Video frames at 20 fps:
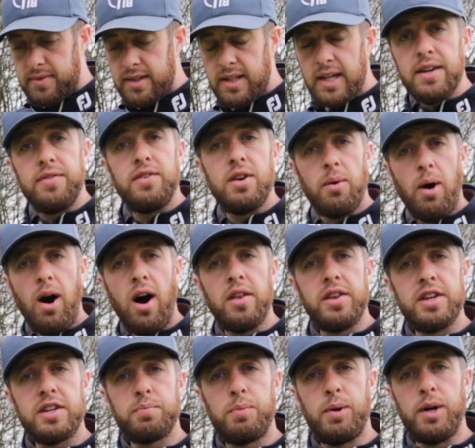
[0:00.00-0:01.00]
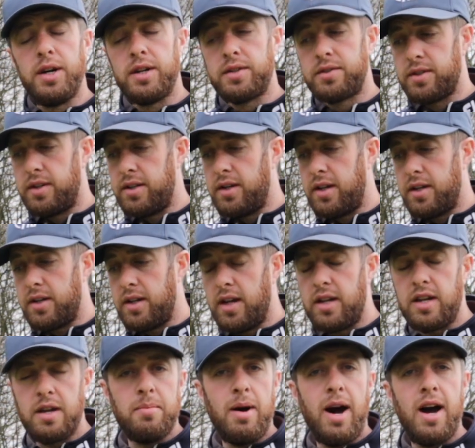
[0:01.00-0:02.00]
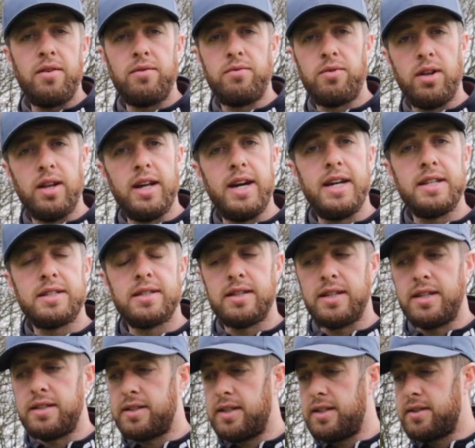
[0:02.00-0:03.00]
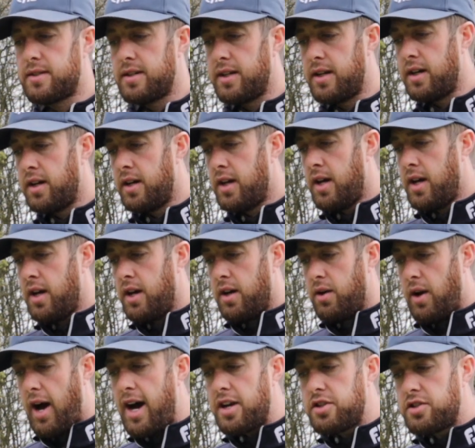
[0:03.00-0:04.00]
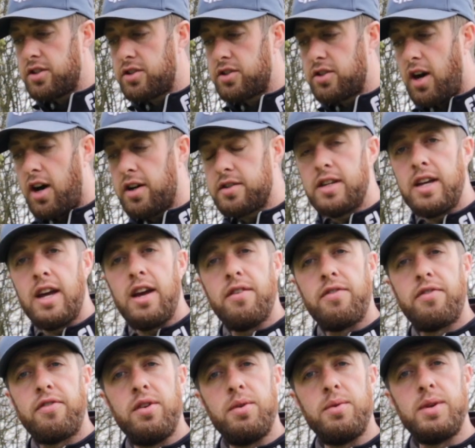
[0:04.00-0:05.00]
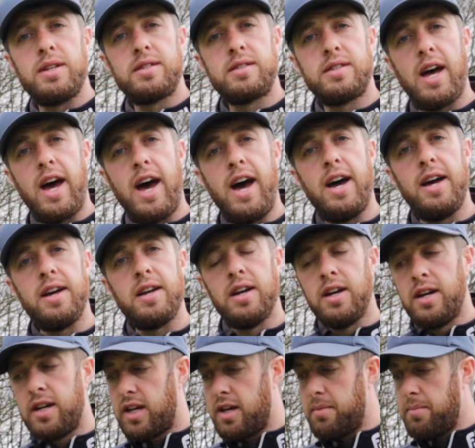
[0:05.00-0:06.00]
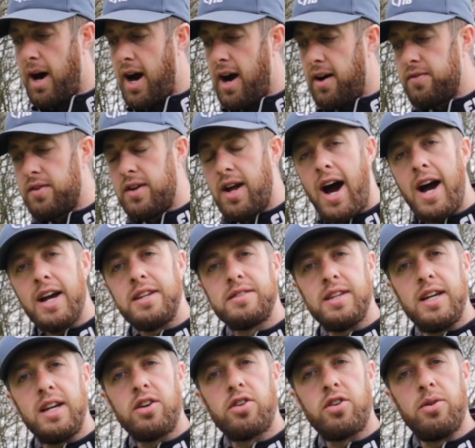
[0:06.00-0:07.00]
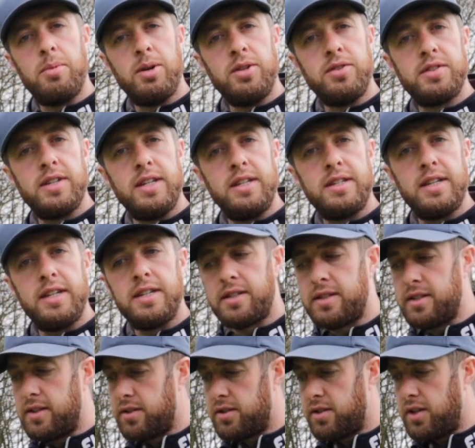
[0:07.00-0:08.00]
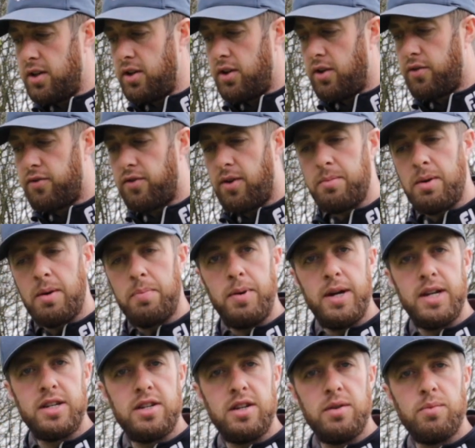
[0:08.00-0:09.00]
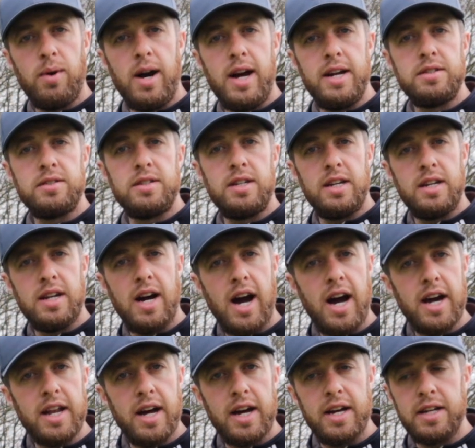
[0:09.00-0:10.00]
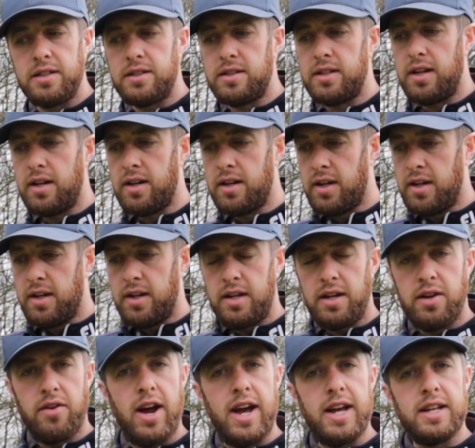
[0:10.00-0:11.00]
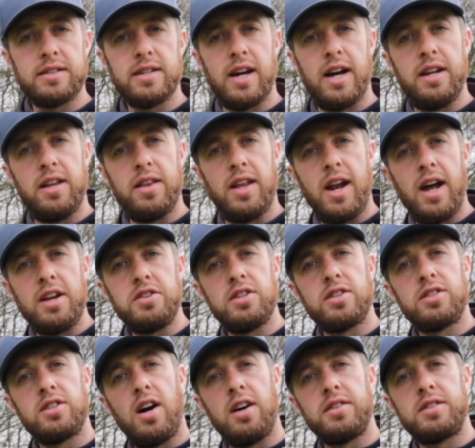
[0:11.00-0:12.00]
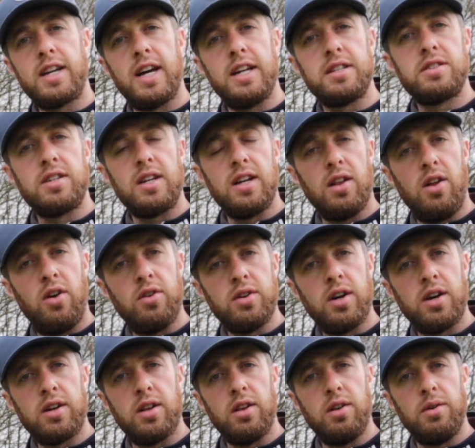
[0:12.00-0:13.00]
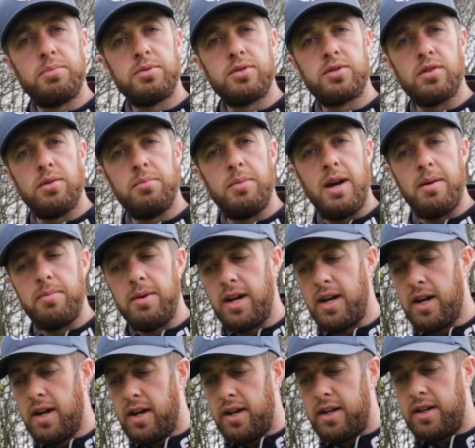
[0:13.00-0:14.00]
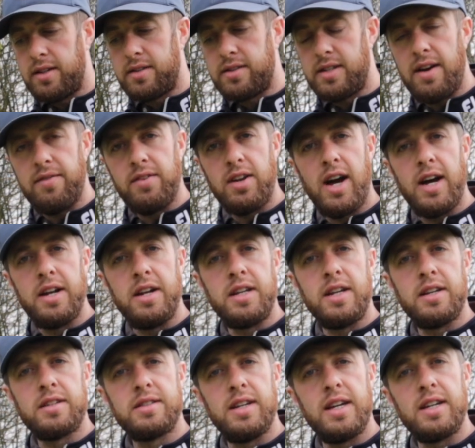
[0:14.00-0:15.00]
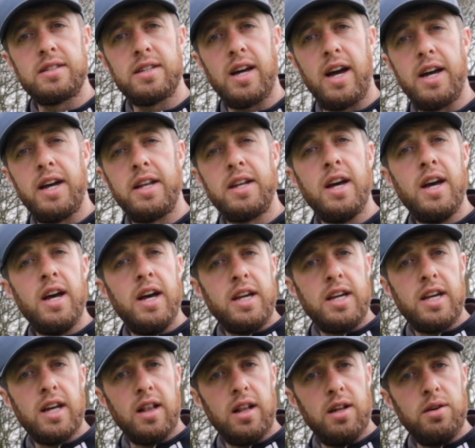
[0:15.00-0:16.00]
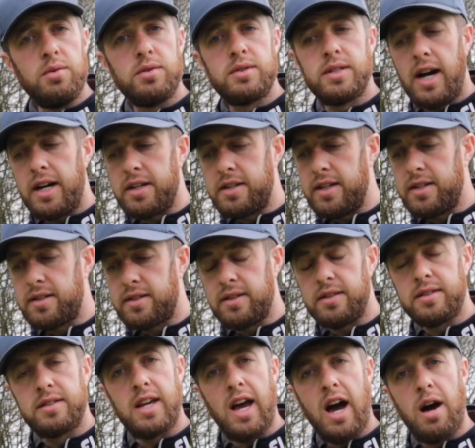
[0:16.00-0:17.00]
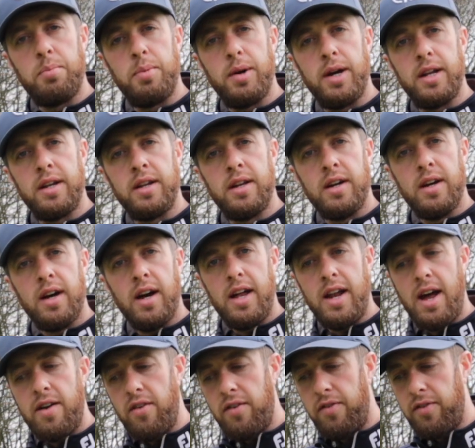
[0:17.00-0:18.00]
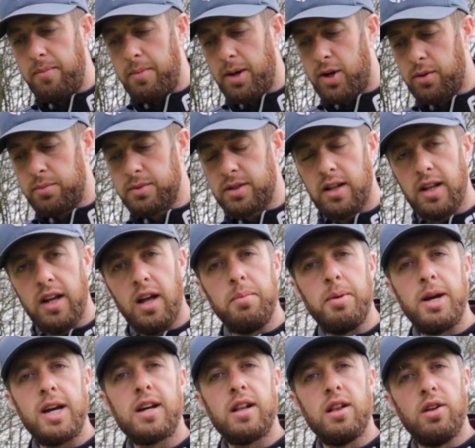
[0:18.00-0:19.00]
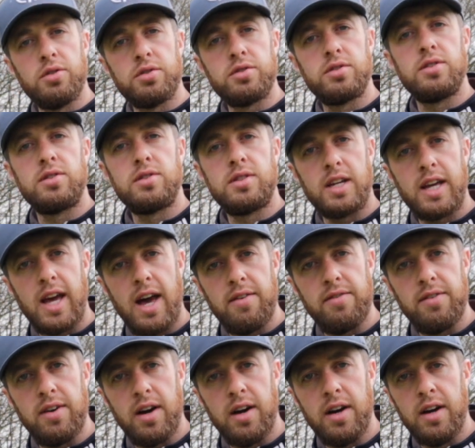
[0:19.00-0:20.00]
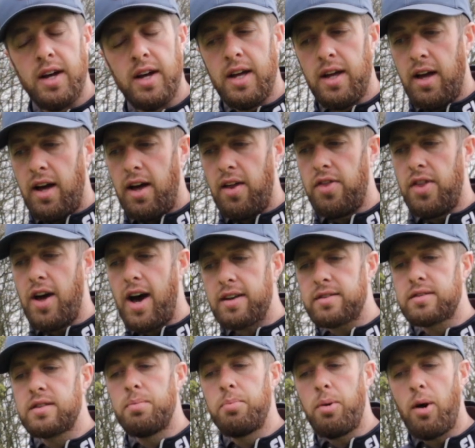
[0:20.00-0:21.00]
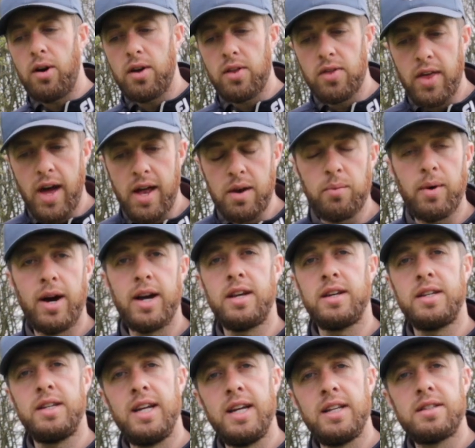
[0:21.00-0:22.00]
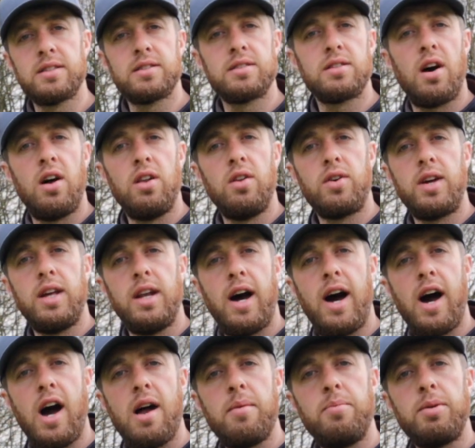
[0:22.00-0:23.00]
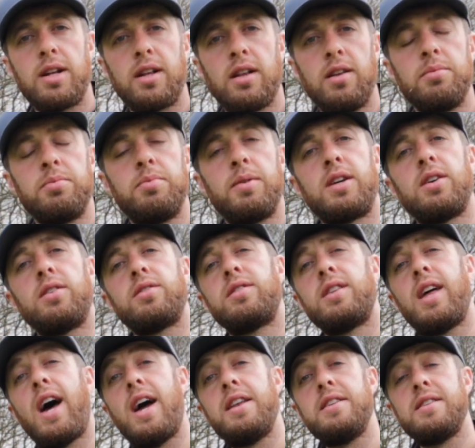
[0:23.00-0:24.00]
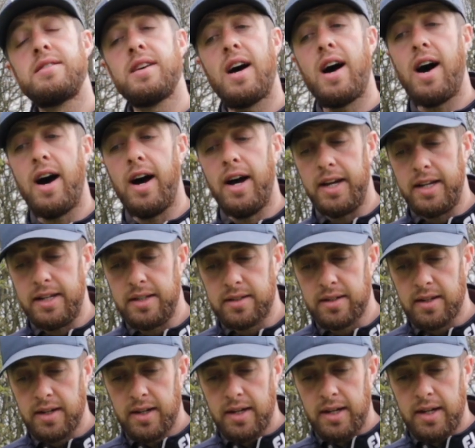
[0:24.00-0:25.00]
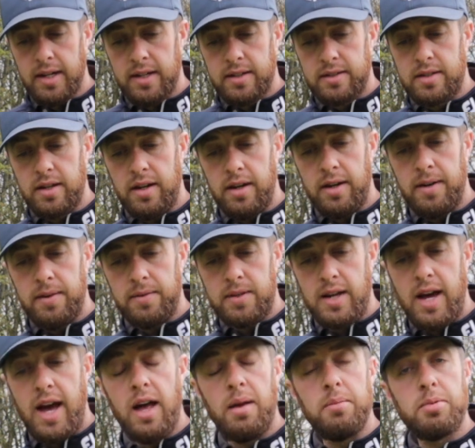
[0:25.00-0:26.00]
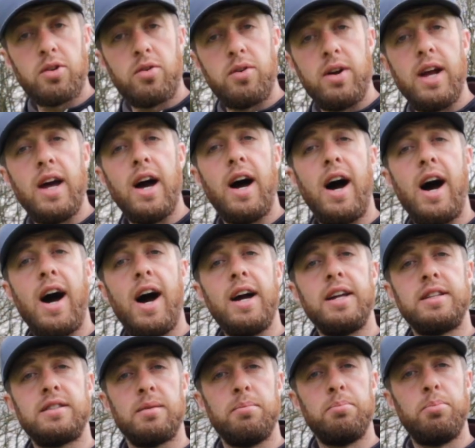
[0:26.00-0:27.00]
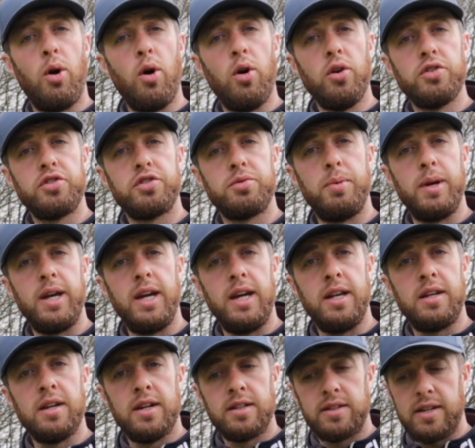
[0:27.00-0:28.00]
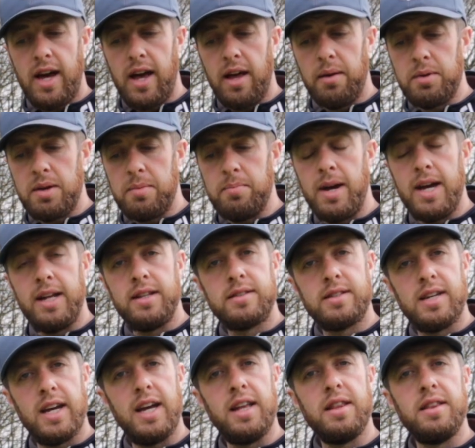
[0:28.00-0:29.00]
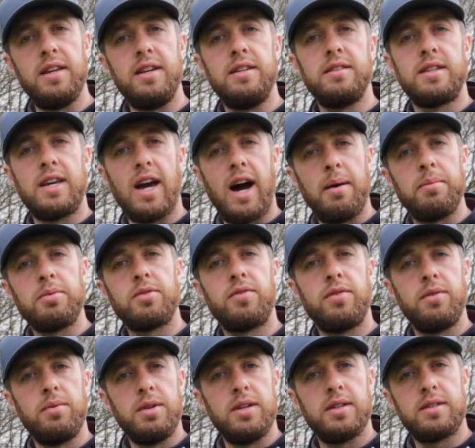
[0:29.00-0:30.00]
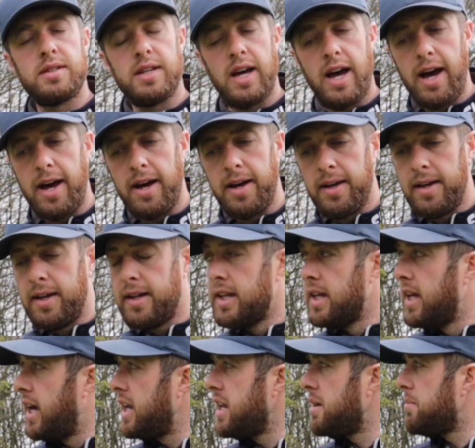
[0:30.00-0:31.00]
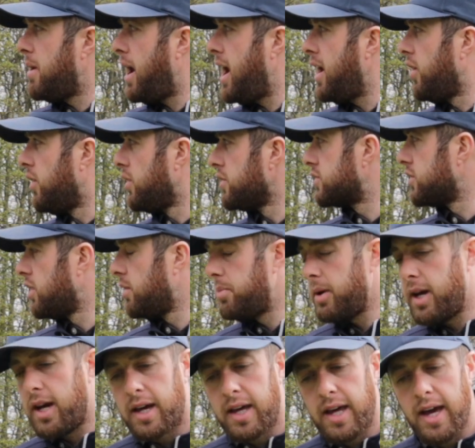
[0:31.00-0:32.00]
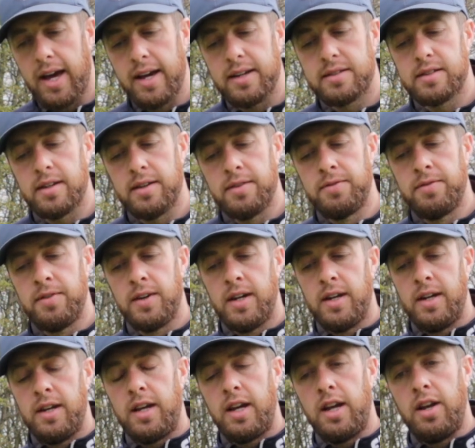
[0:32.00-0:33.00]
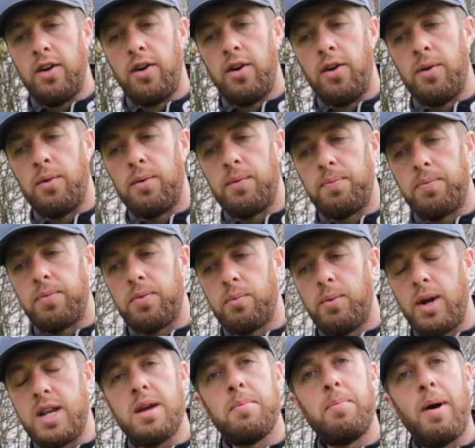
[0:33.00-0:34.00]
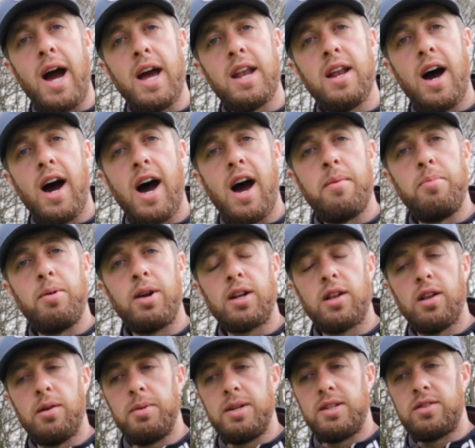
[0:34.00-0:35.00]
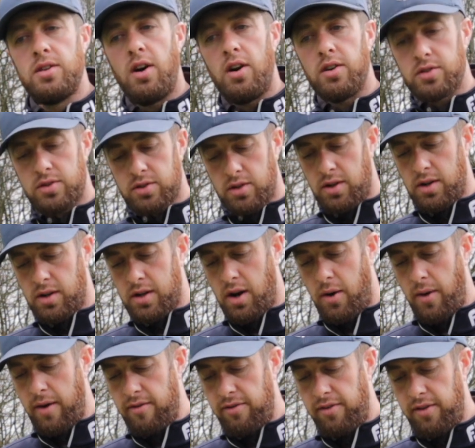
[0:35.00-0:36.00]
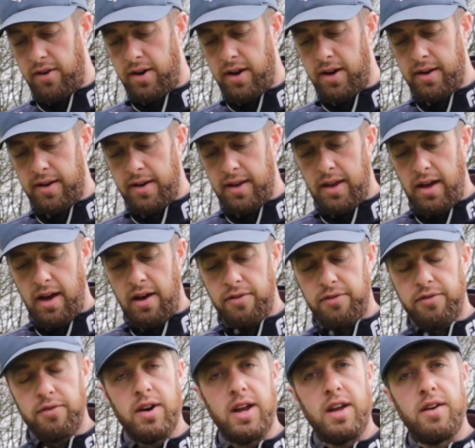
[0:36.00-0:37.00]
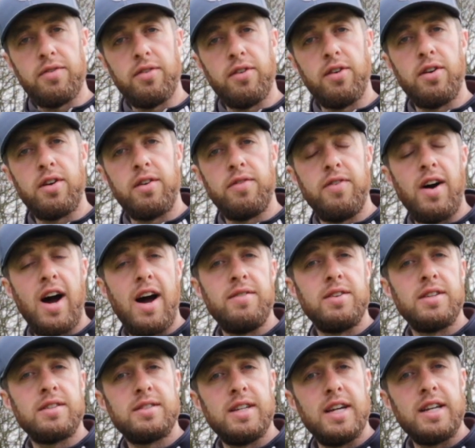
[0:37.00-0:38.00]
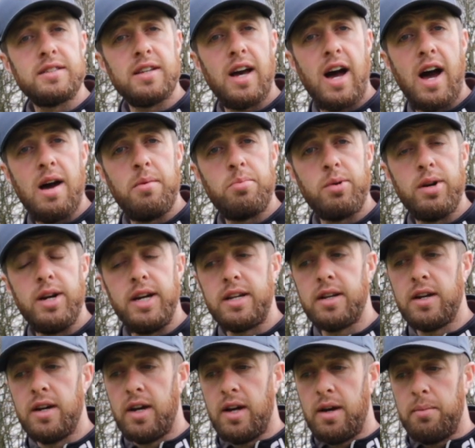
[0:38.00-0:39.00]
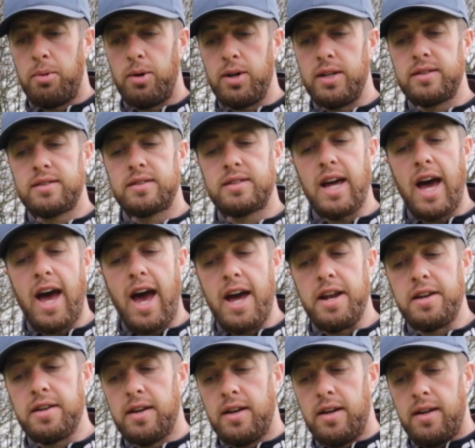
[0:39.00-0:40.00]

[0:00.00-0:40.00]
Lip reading: if you are this person, and you might relate to this, is that as you start to hit through your set, you might have nice increments in distance, from your pitching wedge to your 9-iron to your 8-iron. And then as you start to get to your longer clubs, so maybe your 7-iron and your 6-iron, you lose that distance gap in, and everything becomes a little bit clustered together. And that's the point then where you need to start looking at hybrid clubs, because they're designed to help create height and ball speed, to help you maintain these gaps through your set. And it might also be a case of, when you're buying a hybrid club, he's not sort of going for a 3, 4 and a 5 and a 6 hybrid, but instead,